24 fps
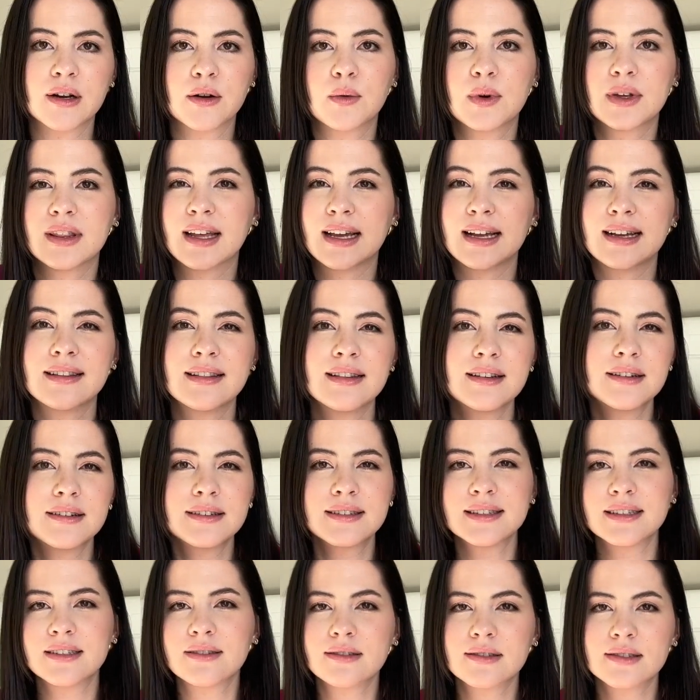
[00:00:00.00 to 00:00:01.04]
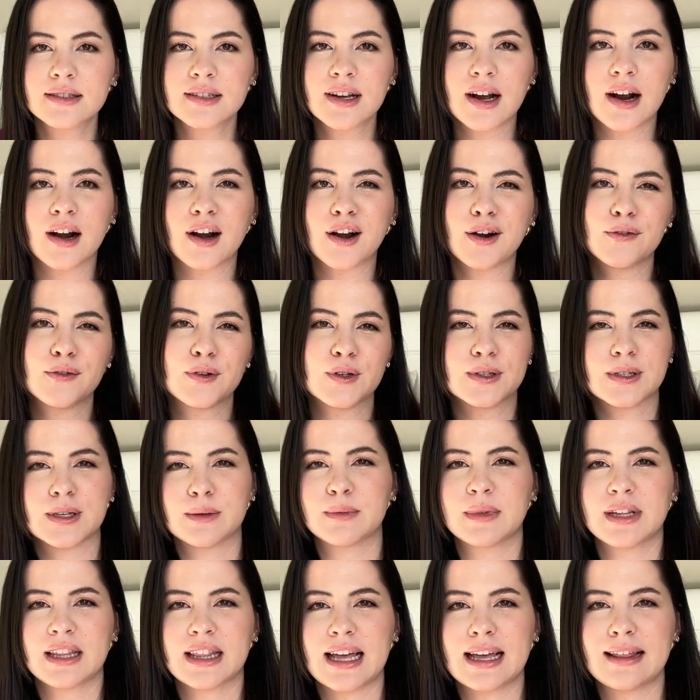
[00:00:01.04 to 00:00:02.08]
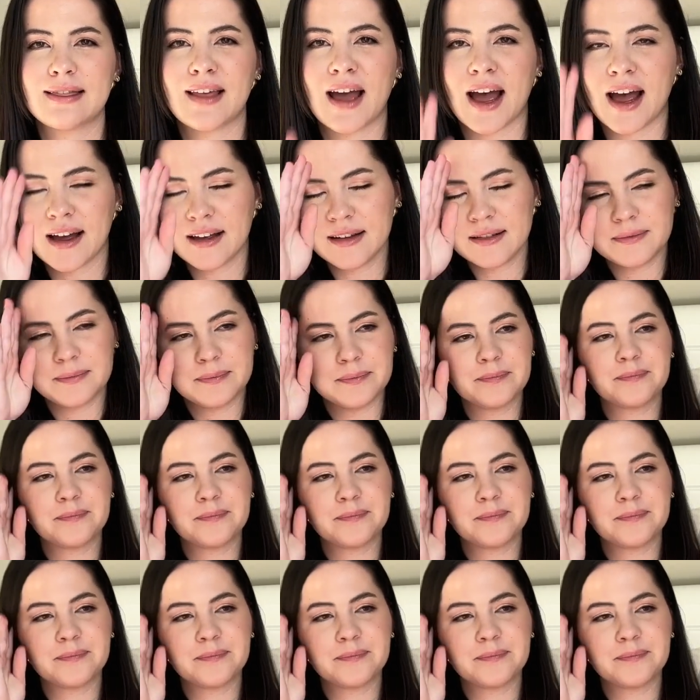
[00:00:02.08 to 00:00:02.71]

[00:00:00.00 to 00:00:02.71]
with like a little silk scarf or something like that.